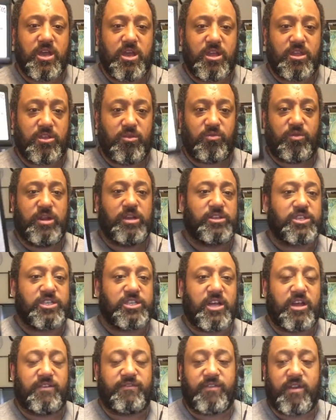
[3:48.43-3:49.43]
the real
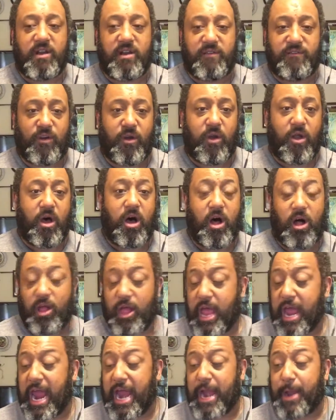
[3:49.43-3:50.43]
stuff for all.
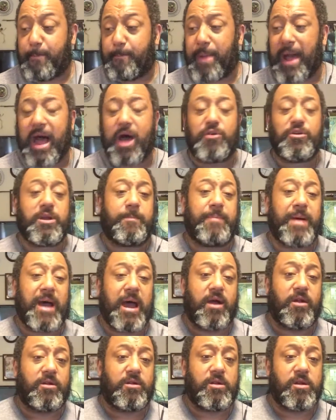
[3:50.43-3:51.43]
And a pound of
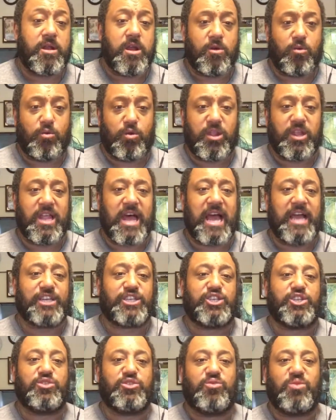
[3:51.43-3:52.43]
powder will
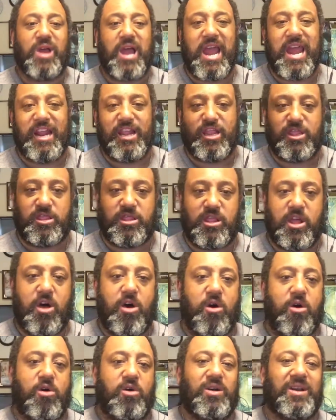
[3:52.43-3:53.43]
last you a
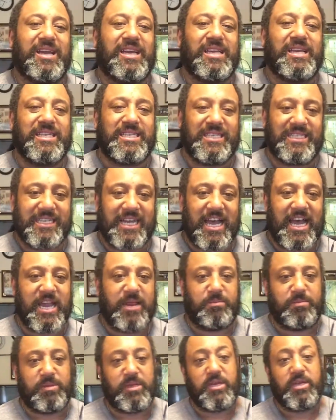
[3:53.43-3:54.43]
long
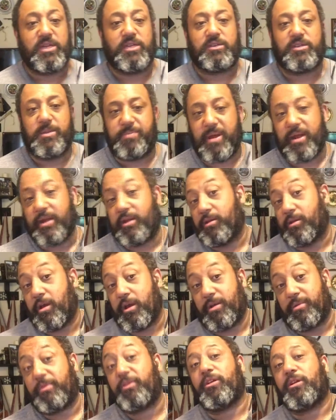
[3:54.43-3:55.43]
time, depending
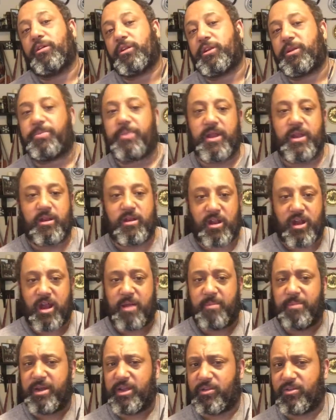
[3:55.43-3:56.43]
on how
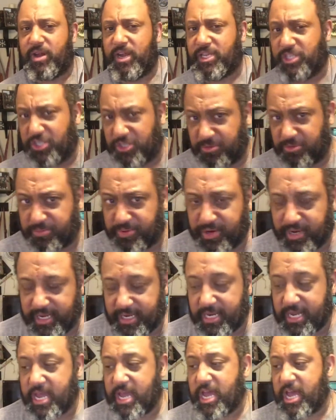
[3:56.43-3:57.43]
many grains you put in.
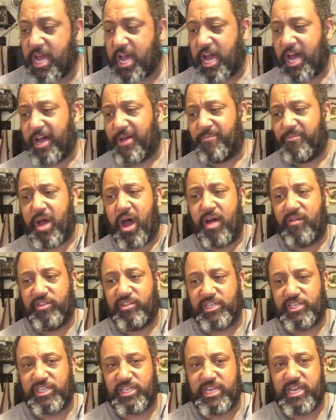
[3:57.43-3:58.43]

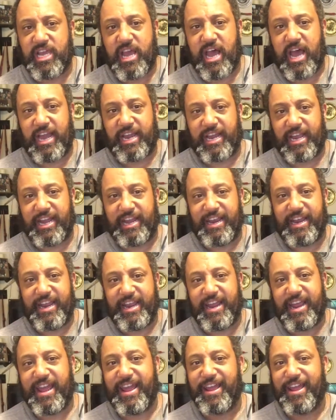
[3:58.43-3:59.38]
Obviously, I got a